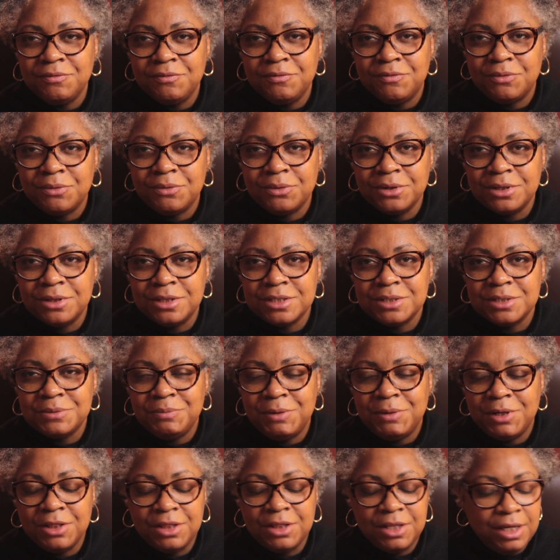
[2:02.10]
for this
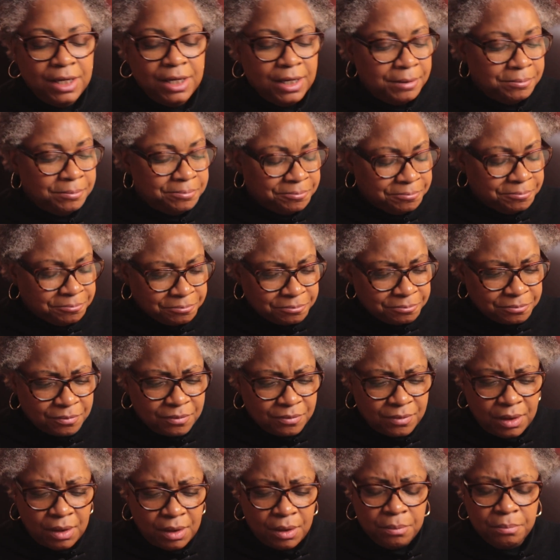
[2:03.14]
month yet.
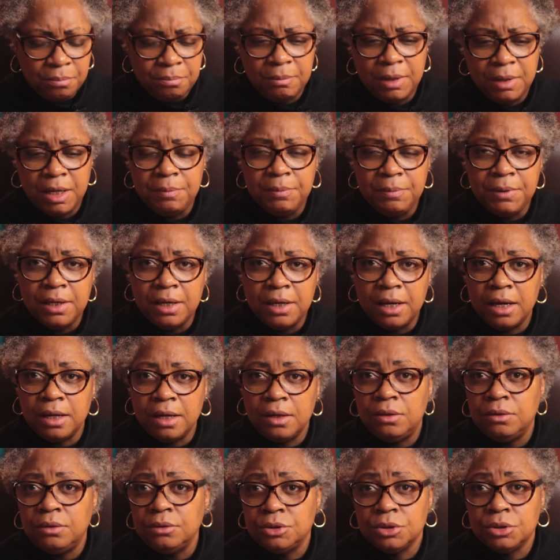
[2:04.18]
Maybe
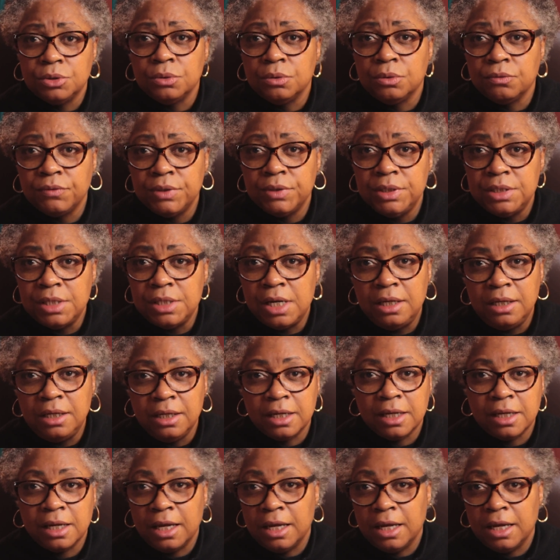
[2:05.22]
I'll do a retelling.